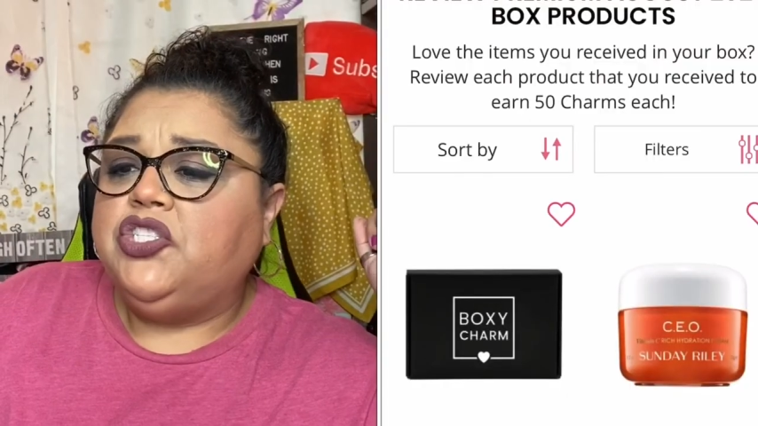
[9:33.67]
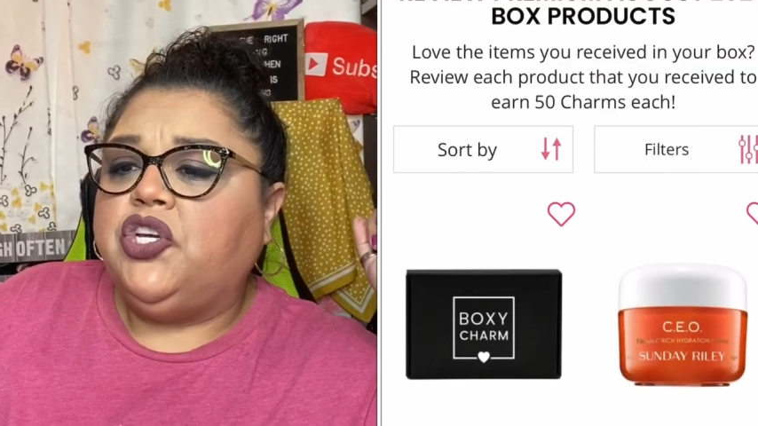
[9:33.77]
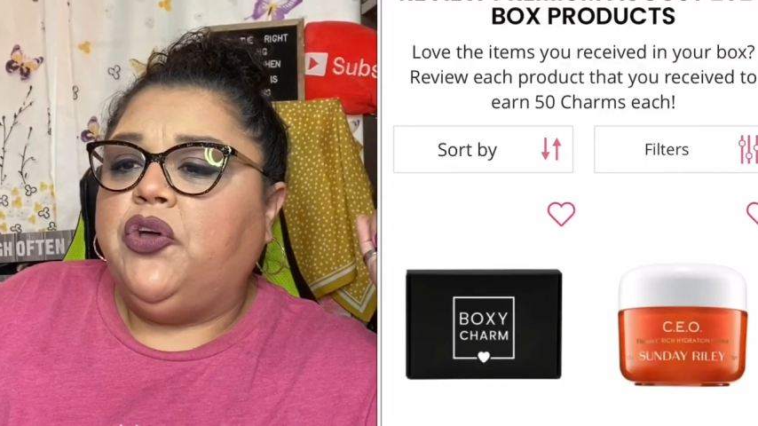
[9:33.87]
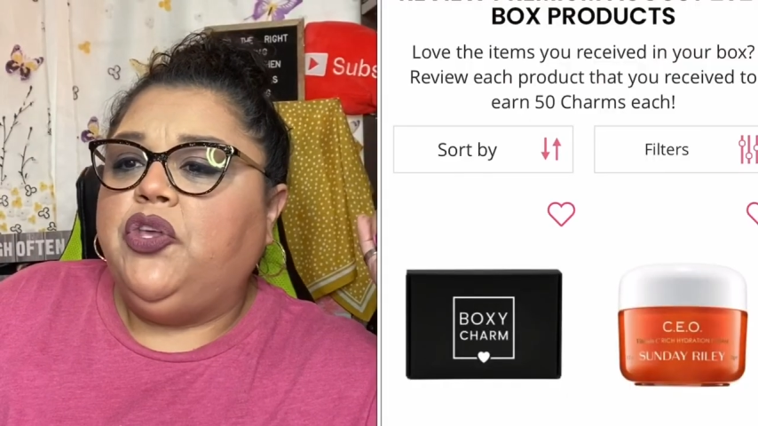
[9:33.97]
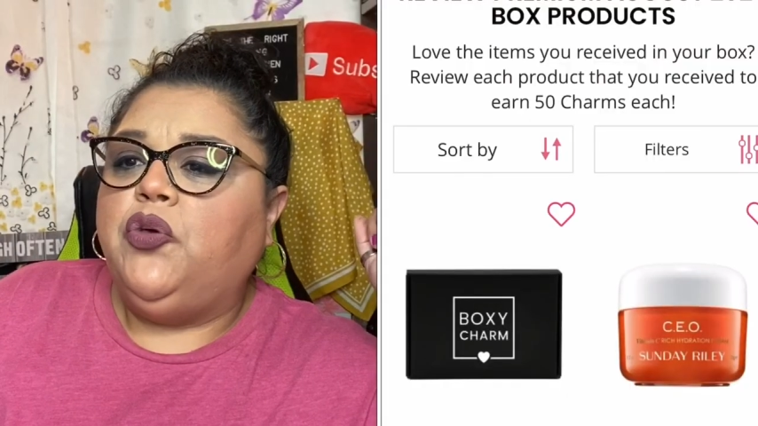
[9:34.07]

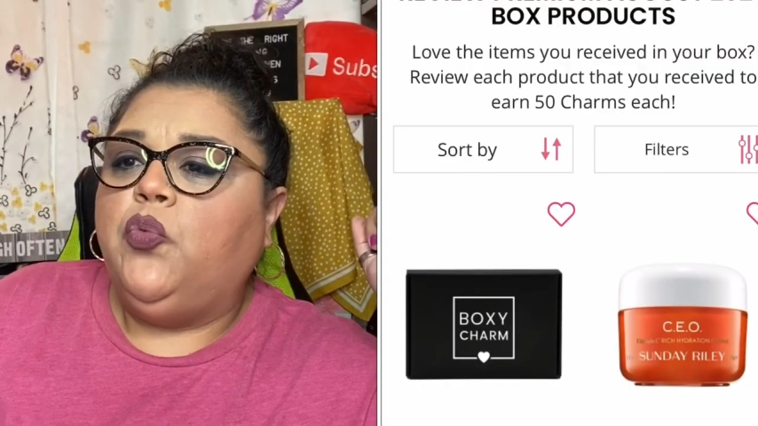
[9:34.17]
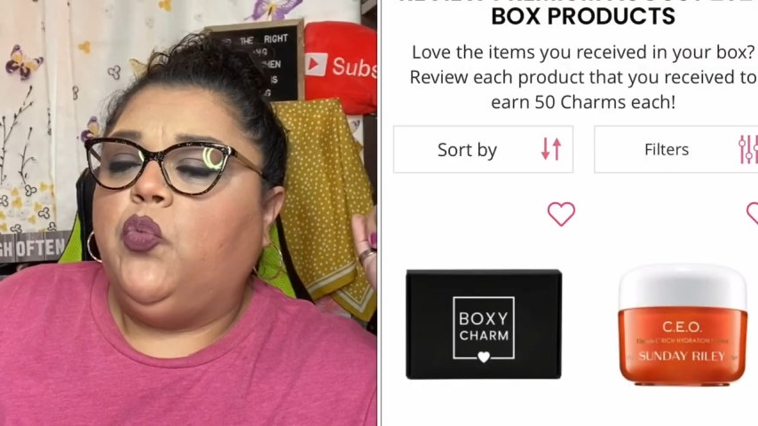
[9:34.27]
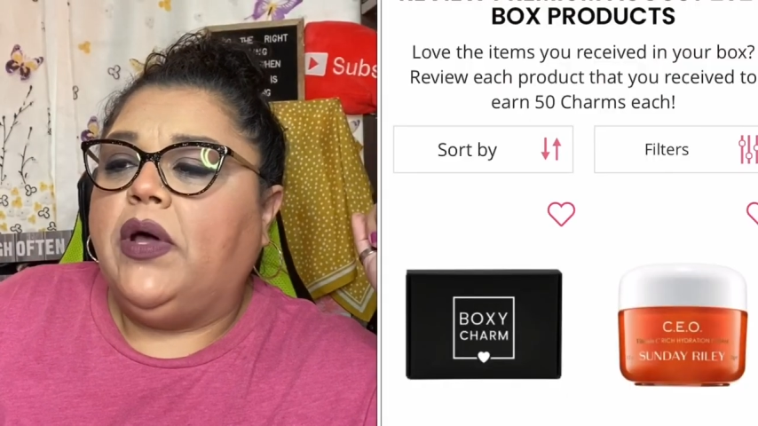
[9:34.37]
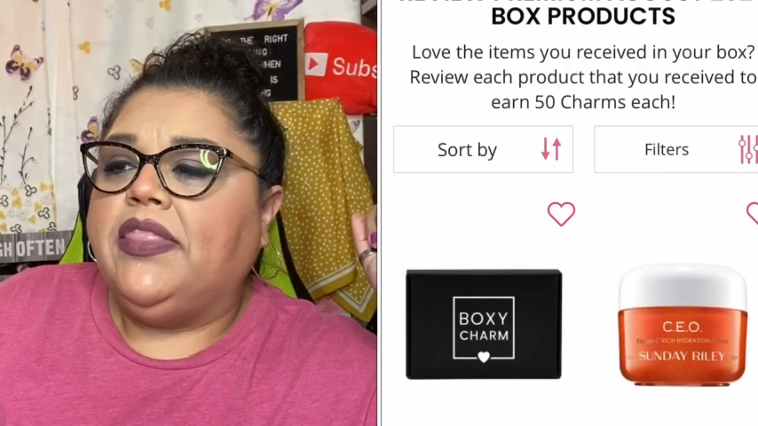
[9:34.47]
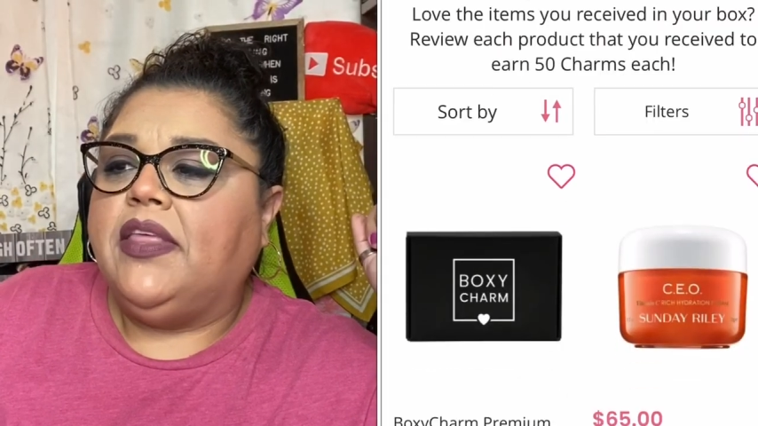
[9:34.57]
show you
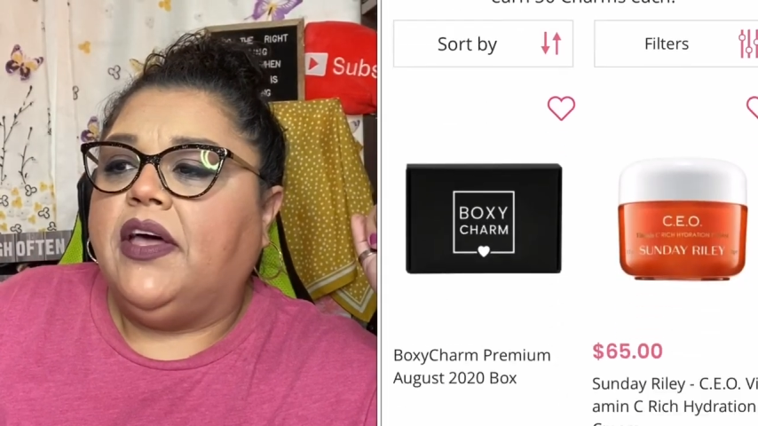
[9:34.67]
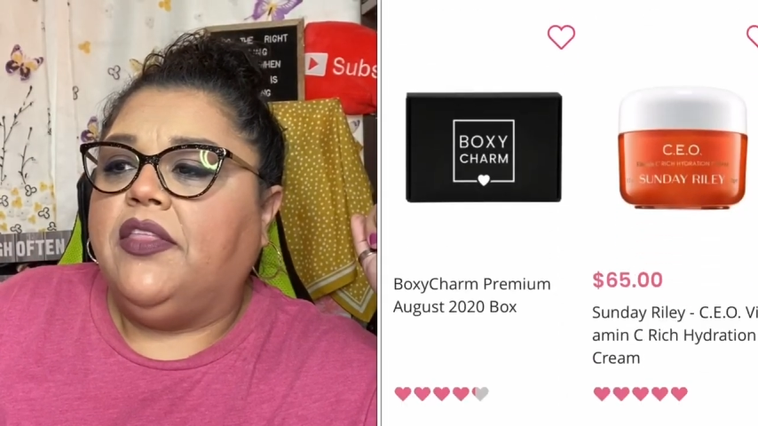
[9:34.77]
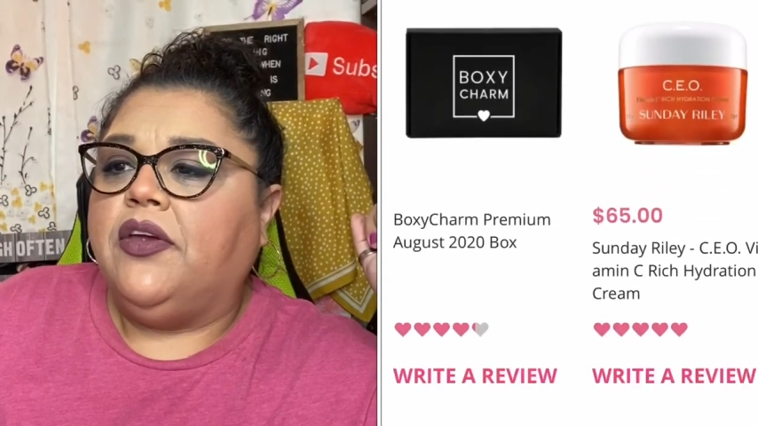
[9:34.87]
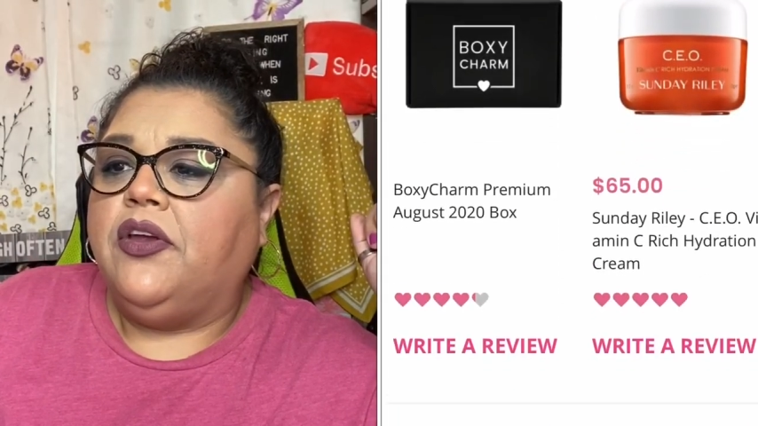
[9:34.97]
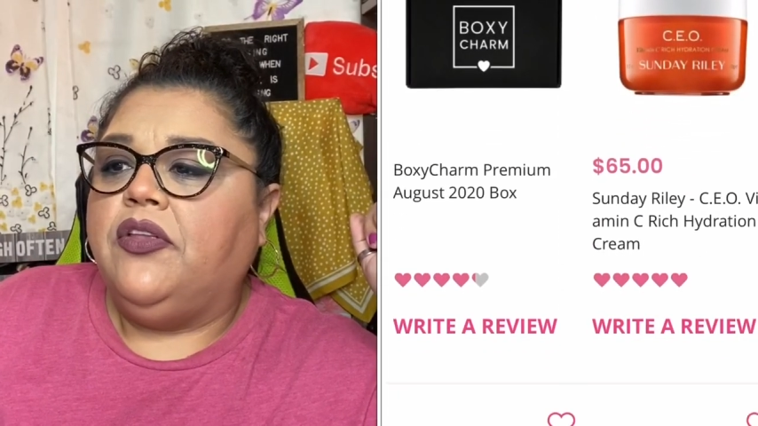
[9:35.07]
what the
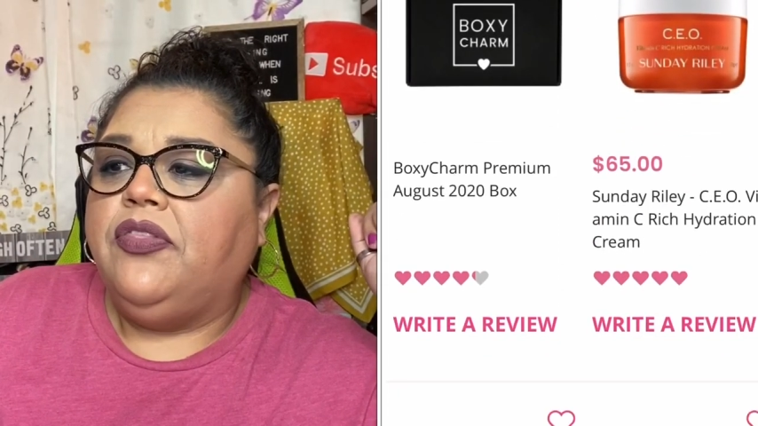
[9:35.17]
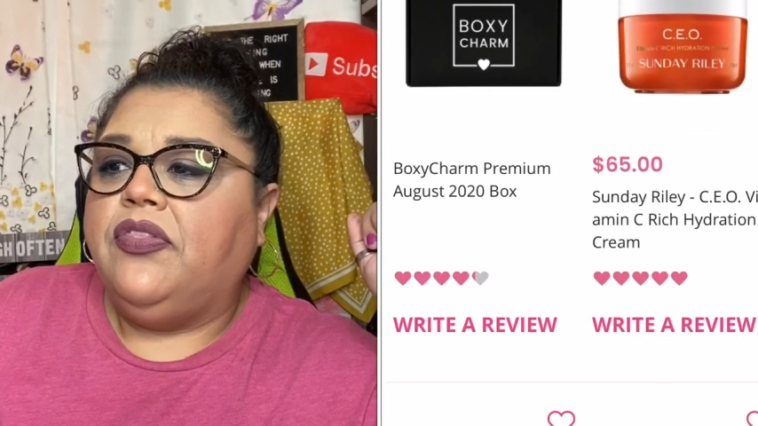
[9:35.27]
other